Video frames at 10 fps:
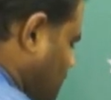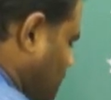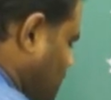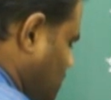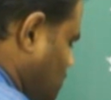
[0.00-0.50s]

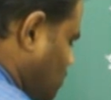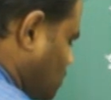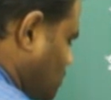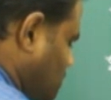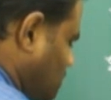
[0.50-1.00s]
which is
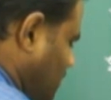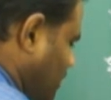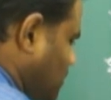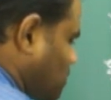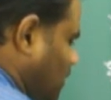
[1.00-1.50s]
root
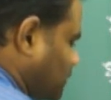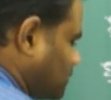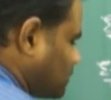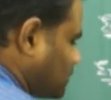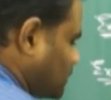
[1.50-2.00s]
minus
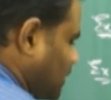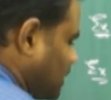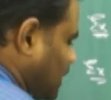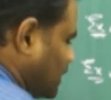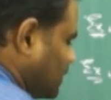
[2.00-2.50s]
1 and
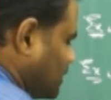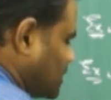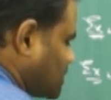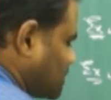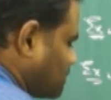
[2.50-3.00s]
the other
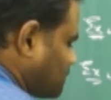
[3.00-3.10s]
is